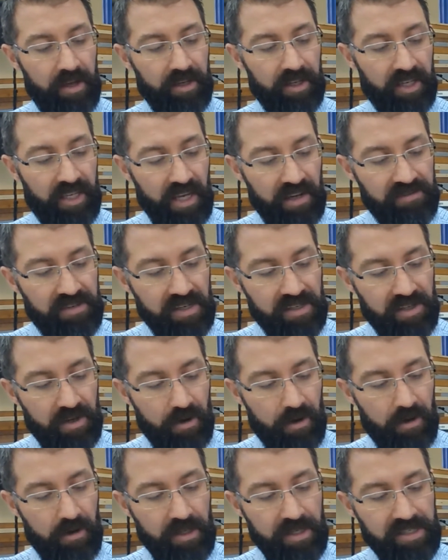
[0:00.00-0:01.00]
gives it to
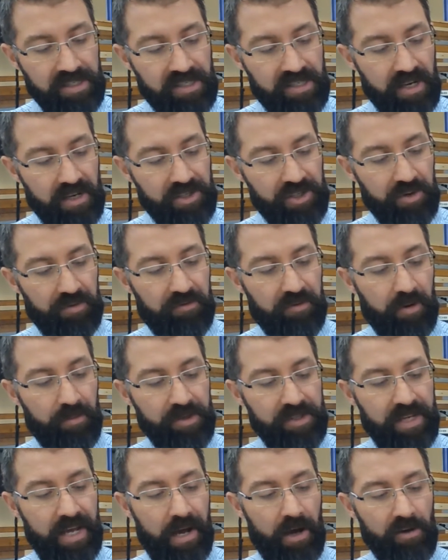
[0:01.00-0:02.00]
her and sends her from
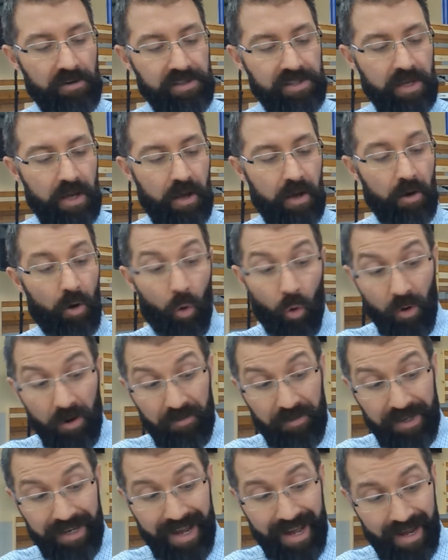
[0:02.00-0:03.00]
his house, or if
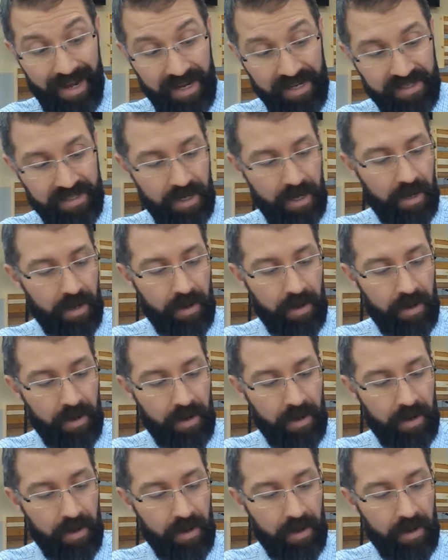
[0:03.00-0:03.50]
he dies,